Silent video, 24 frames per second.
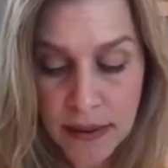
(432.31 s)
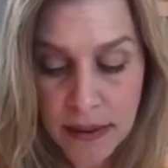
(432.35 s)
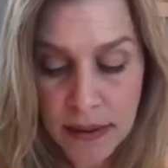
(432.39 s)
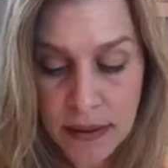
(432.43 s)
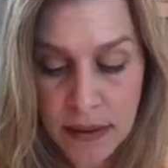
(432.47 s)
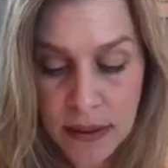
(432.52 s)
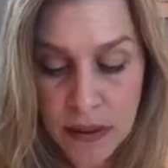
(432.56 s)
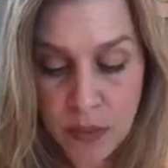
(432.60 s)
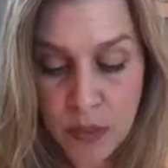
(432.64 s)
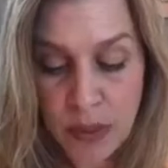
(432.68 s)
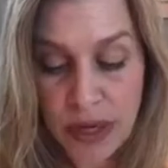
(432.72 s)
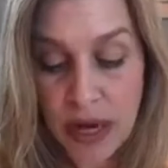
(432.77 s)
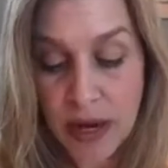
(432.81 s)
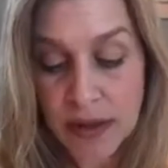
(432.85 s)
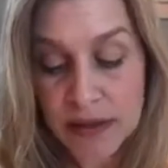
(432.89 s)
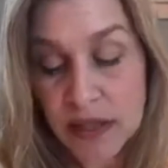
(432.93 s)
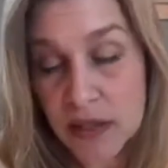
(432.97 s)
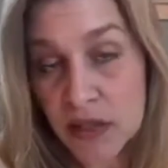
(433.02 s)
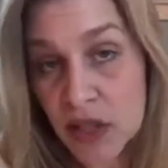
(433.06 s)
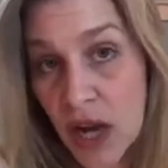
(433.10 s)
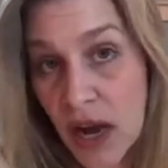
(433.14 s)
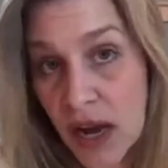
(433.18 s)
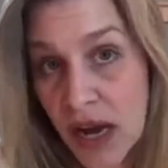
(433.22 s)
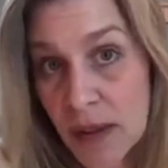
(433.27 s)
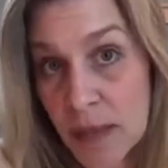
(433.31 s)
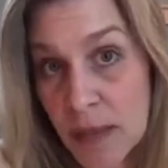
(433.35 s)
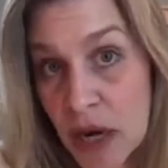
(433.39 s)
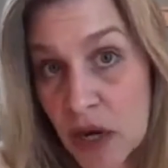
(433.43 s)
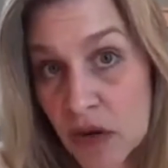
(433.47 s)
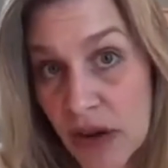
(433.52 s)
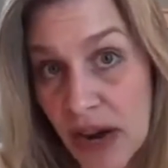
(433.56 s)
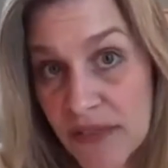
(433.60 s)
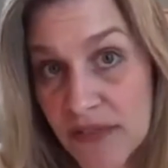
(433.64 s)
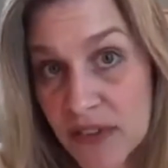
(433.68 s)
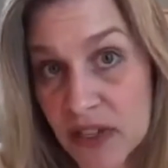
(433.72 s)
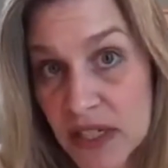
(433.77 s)
we also talk about
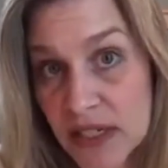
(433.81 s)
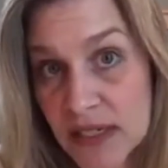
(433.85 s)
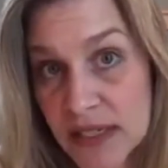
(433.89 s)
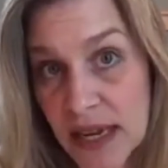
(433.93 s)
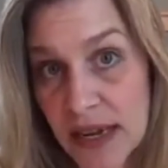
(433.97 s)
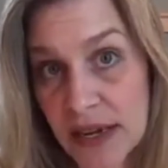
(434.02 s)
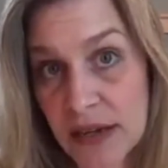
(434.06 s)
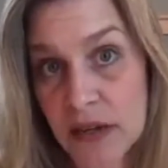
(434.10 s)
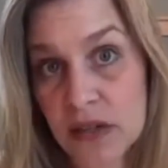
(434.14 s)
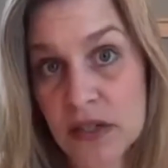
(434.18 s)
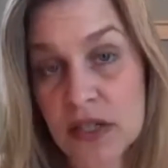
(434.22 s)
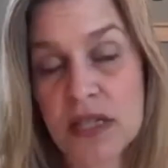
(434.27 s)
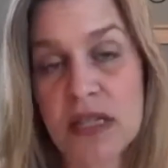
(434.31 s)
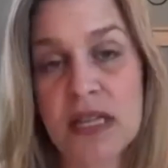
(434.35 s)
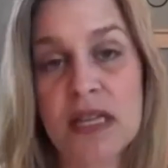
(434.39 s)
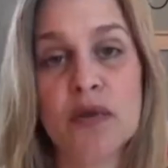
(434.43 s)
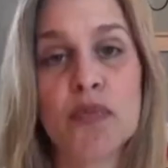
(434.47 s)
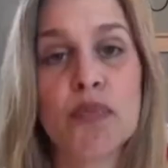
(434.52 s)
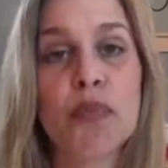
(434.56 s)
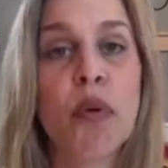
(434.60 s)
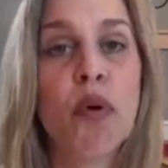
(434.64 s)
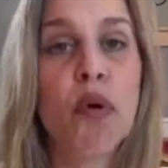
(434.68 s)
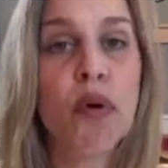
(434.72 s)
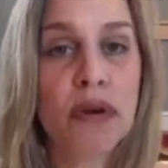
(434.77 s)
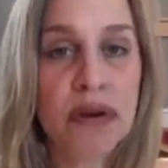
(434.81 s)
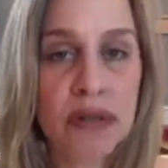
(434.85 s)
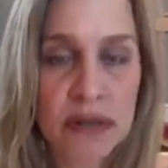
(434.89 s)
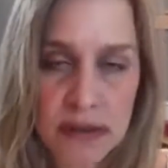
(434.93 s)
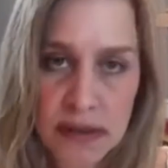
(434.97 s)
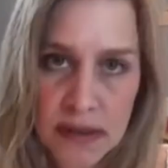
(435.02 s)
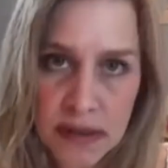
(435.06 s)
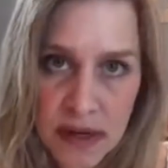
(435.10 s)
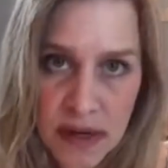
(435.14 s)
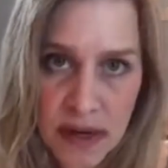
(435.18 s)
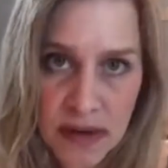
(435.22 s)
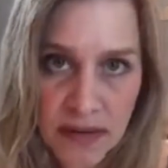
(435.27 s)
graphic designers, the
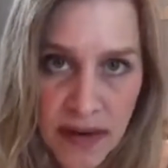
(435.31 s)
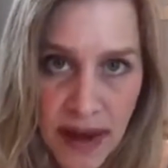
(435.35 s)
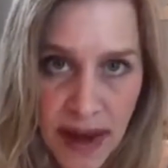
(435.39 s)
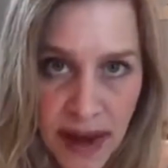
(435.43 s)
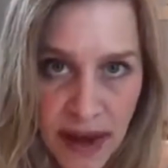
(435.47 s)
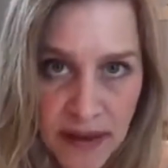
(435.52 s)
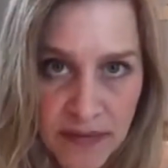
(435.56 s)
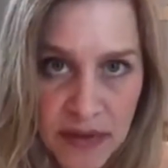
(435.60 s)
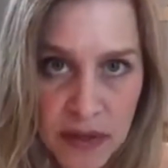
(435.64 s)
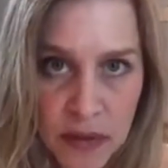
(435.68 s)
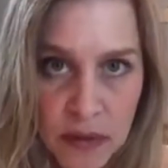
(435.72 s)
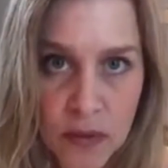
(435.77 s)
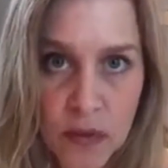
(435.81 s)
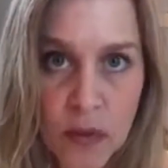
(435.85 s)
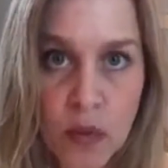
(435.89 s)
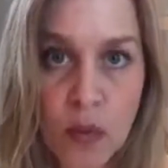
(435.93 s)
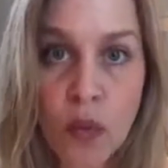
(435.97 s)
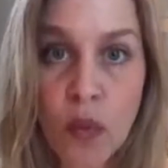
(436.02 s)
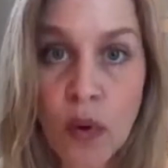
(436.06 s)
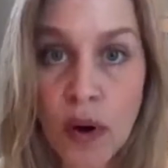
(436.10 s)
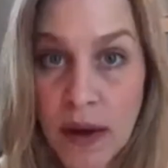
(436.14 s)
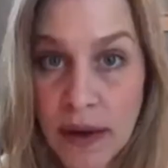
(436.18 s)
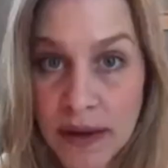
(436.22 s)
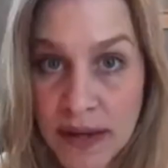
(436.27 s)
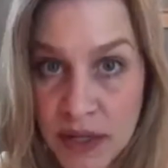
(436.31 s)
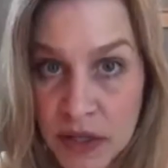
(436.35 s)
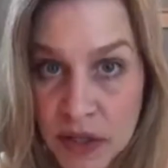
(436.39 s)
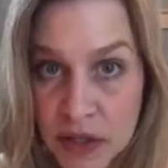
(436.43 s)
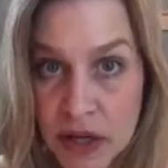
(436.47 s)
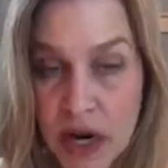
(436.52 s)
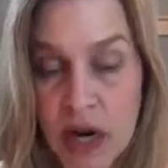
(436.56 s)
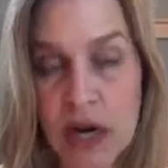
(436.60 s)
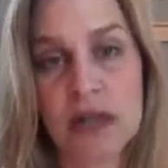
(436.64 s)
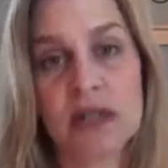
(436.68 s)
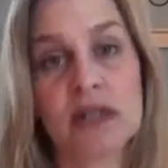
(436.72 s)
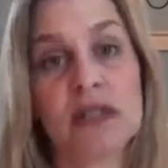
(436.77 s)
importance of having one in
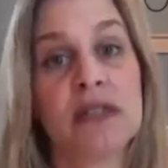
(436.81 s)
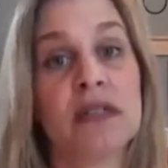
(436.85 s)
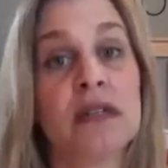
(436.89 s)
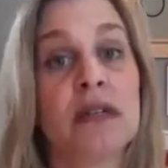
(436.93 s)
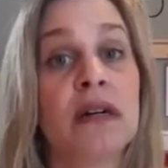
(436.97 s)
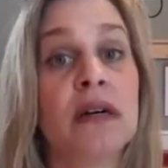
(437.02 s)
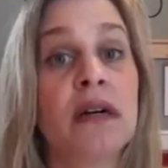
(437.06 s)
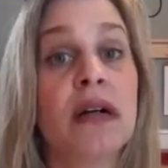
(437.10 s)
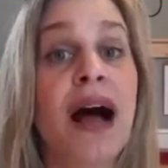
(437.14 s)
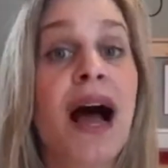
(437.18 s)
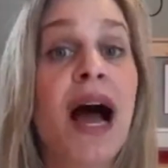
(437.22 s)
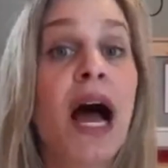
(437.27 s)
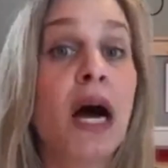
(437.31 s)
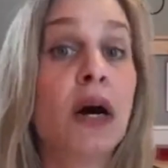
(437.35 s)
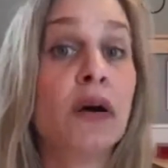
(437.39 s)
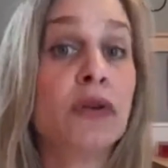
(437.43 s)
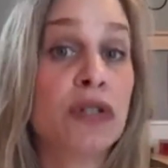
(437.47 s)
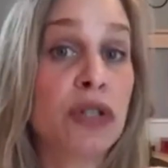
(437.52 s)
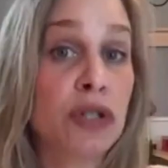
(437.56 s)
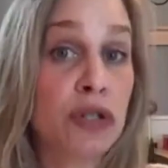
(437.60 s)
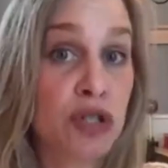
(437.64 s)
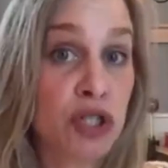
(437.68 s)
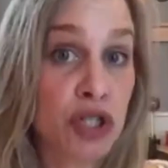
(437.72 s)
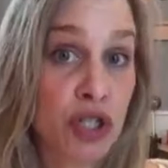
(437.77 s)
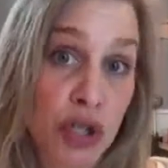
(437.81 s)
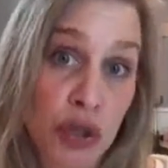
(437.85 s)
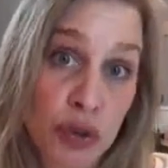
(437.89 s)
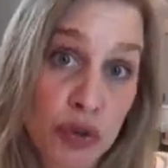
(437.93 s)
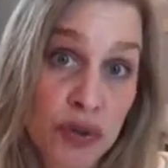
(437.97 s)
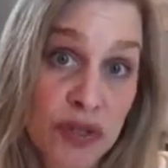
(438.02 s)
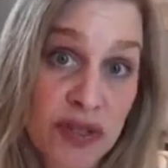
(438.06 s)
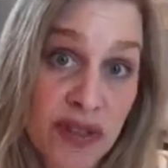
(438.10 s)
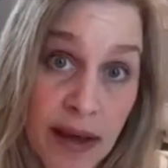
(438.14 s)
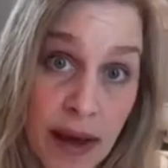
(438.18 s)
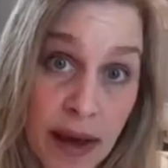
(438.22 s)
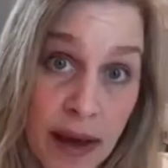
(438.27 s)
your arsenal, how to
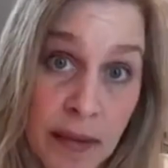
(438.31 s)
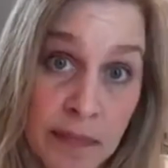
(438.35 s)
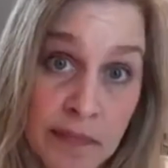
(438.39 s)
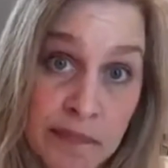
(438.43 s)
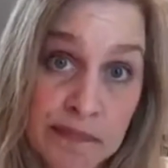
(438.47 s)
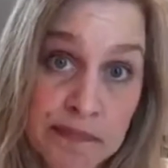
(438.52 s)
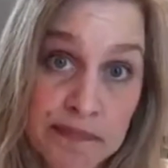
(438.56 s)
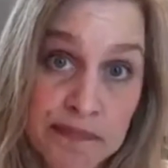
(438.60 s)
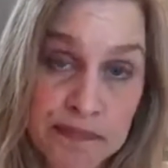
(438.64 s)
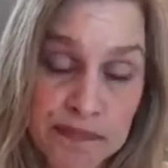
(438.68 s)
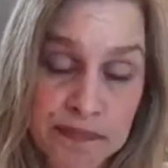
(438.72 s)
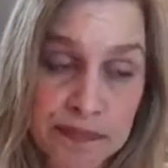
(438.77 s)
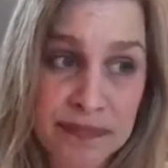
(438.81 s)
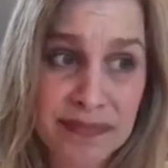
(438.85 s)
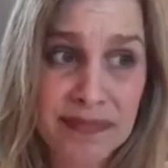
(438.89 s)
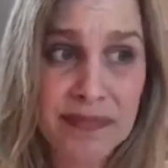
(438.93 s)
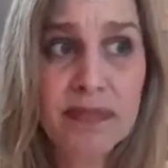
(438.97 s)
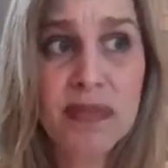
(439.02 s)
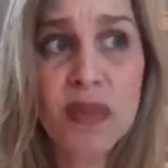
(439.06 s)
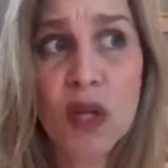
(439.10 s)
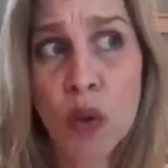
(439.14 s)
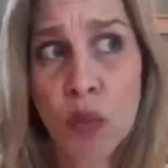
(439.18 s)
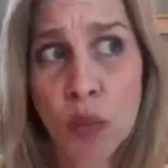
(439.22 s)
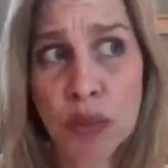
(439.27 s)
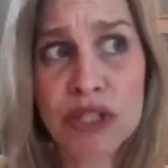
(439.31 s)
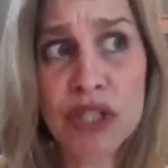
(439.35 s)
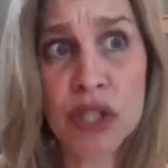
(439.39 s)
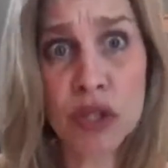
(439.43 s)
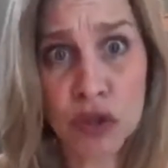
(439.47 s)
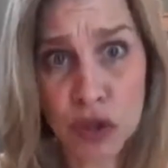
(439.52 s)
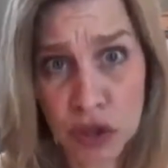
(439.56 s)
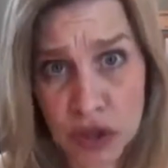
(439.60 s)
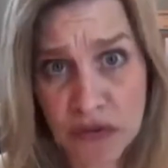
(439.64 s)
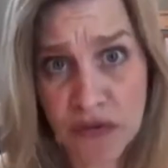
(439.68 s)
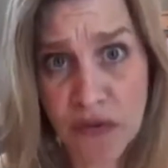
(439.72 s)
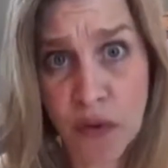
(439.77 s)
choose them, what to
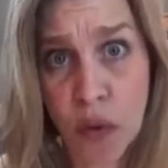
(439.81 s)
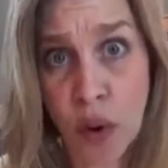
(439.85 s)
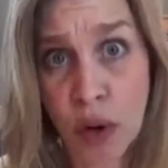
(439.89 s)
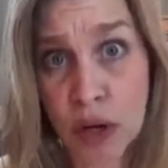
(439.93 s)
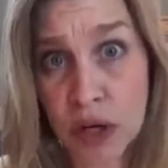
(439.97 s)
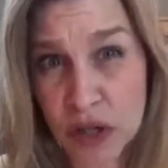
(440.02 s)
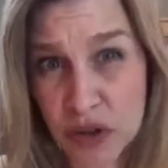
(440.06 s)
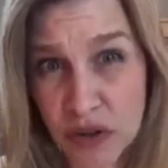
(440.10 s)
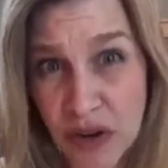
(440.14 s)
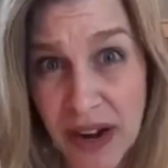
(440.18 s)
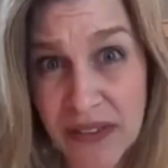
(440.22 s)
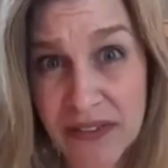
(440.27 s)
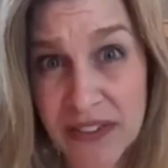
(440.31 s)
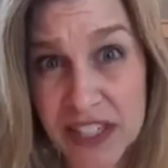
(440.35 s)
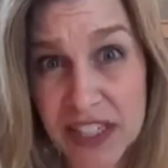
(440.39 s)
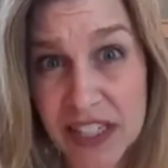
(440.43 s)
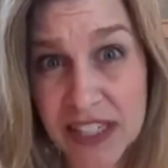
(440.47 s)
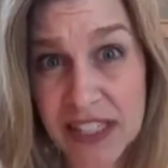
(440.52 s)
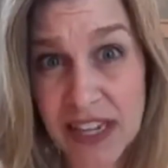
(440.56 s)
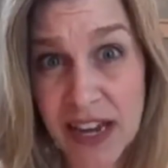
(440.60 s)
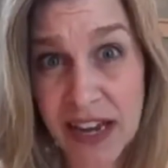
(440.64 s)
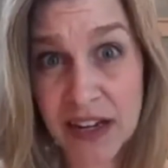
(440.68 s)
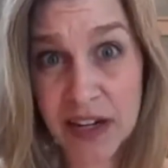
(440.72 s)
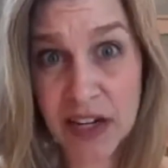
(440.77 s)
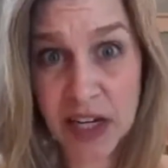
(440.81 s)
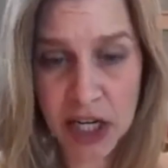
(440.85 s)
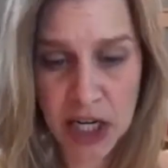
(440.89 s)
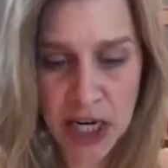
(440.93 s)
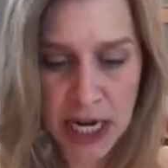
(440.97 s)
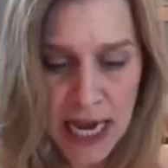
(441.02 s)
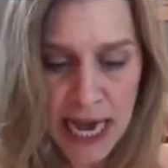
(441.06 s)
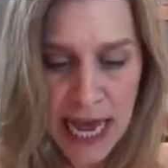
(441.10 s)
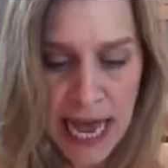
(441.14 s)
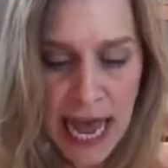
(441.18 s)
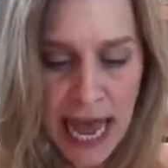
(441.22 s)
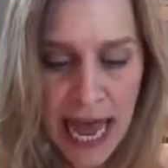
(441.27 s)
look for in a graphic designer,
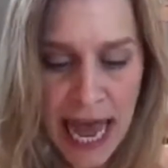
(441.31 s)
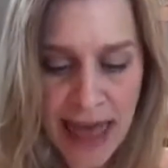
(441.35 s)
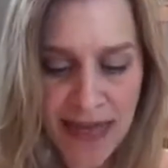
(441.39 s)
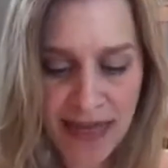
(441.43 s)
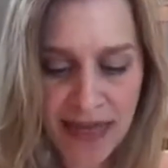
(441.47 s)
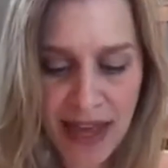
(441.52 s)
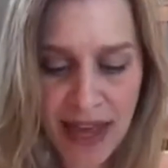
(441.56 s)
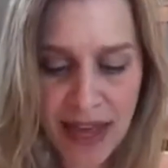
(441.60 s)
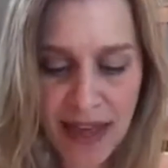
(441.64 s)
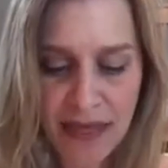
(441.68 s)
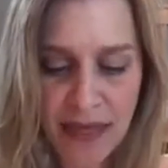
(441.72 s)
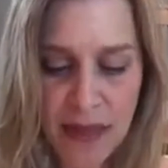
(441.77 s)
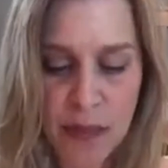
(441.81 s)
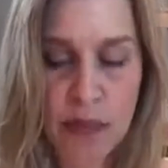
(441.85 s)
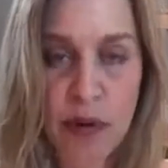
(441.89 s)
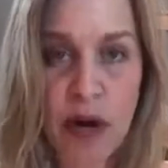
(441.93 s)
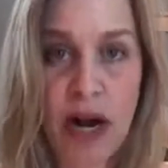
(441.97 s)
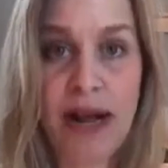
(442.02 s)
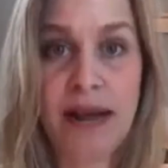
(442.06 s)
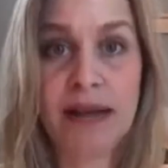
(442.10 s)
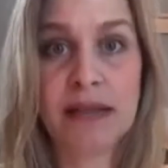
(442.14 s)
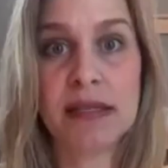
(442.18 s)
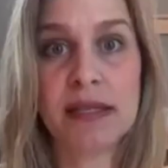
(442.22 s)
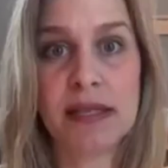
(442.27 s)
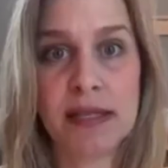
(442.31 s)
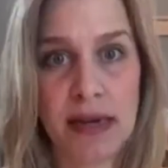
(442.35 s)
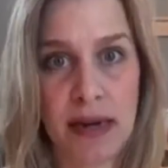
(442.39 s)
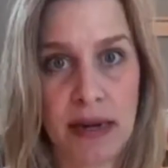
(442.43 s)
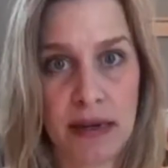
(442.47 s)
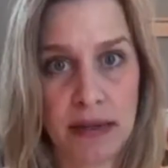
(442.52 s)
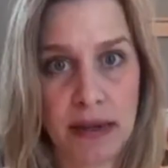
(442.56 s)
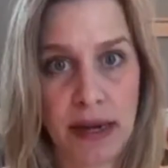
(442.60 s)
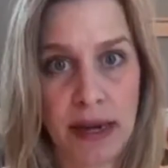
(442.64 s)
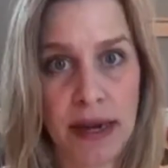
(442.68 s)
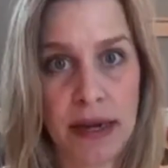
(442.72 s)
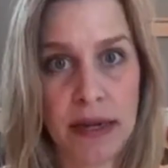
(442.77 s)
and then the brand
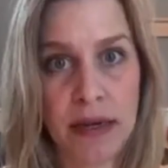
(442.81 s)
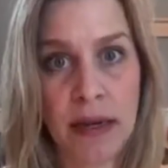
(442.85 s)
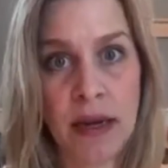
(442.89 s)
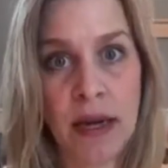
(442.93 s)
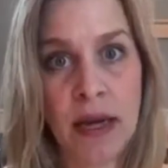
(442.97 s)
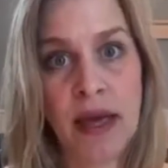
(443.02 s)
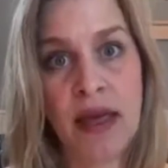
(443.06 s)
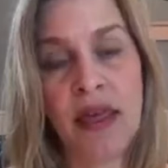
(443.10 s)
style guide.